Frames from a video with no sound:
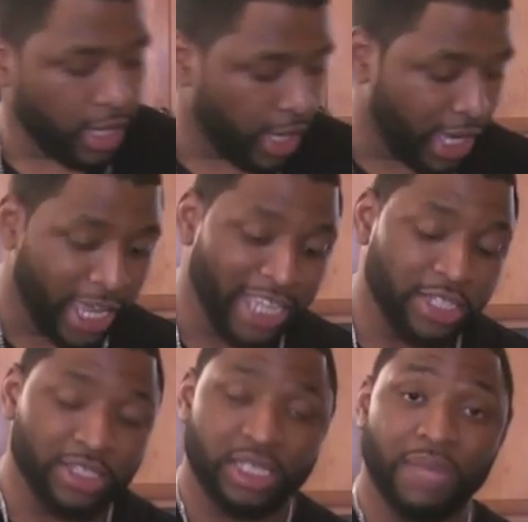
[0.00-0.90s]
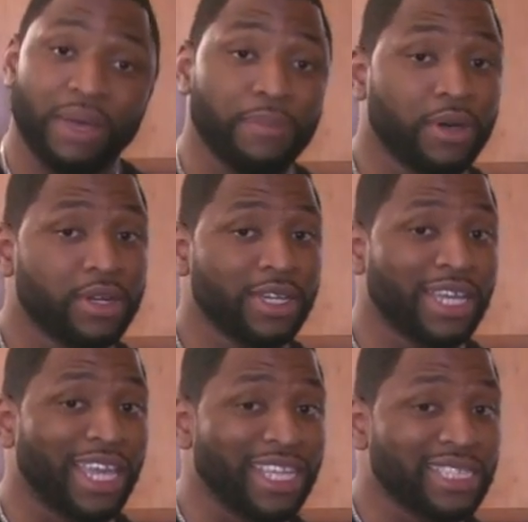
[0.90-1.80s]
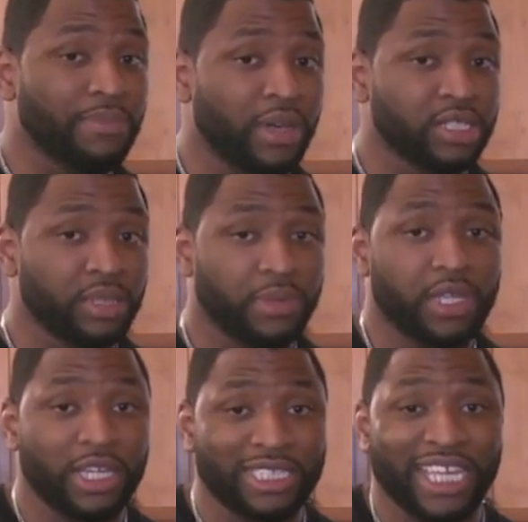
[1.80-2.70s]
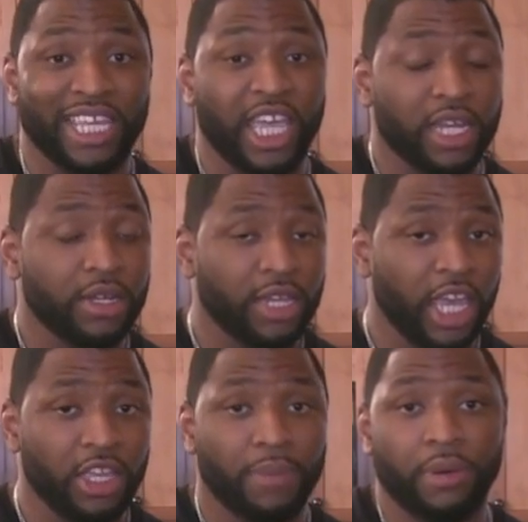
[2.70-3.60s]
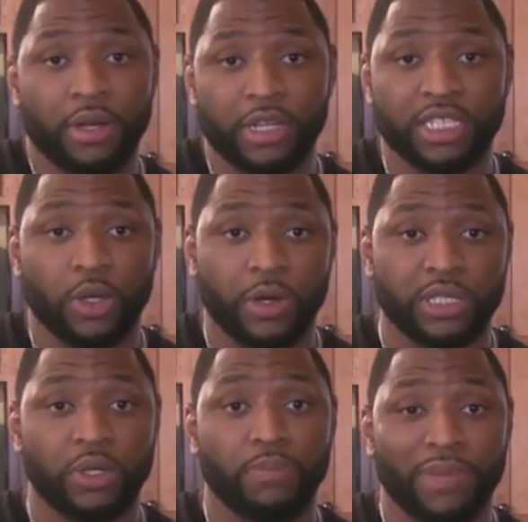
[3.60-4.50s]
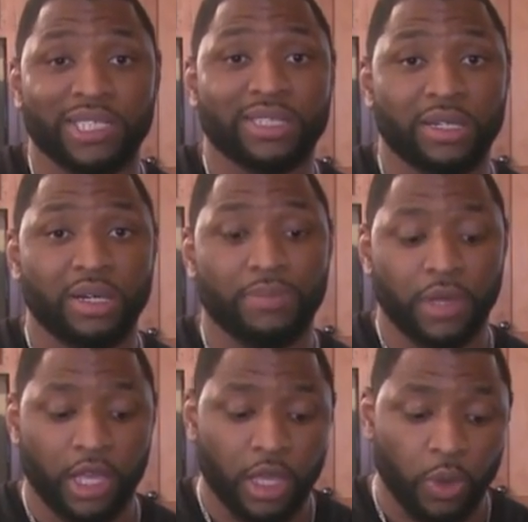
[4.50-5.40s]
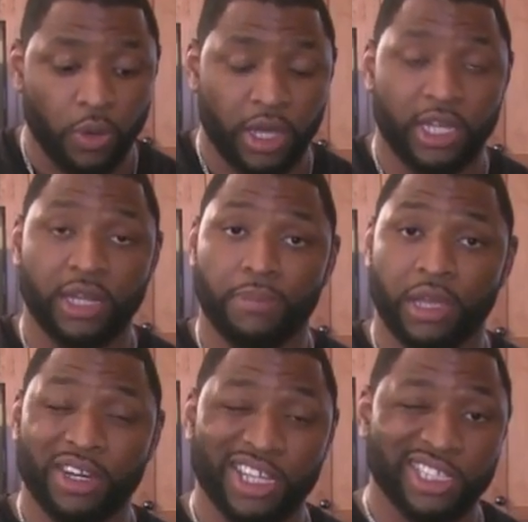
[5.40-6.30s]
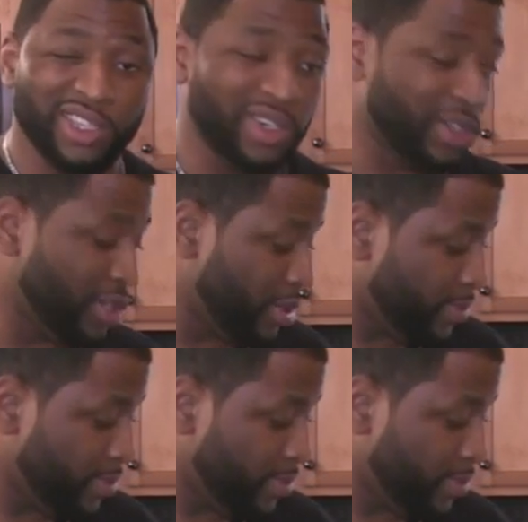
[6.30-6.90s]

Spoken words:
And as you can see, my butter isn't melted because at the end of the day, your butter is going to mix up when the blender is on.